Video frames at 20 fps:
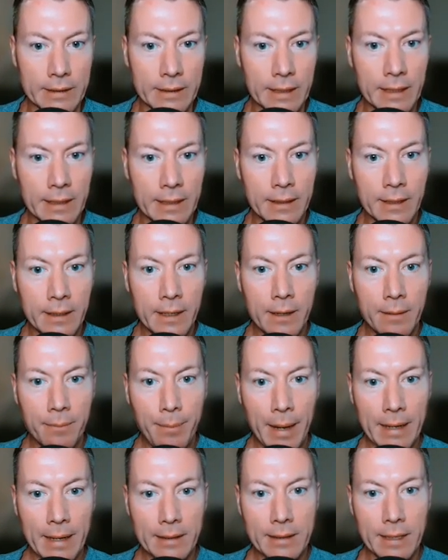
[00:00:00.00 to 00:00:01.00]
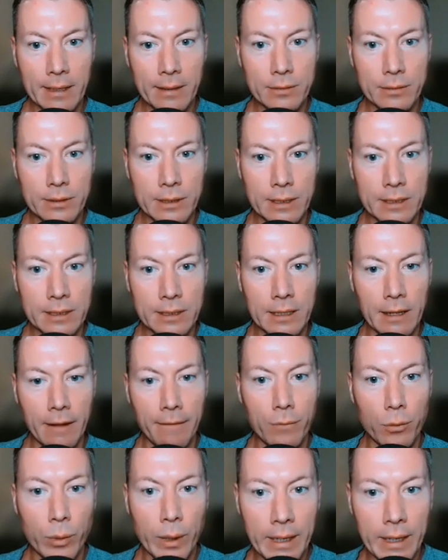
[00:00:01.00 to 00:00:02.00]
yeah, back down to this
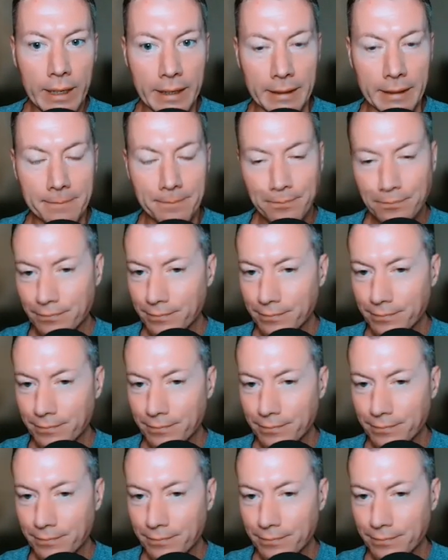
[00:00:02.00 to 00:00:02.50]
level here.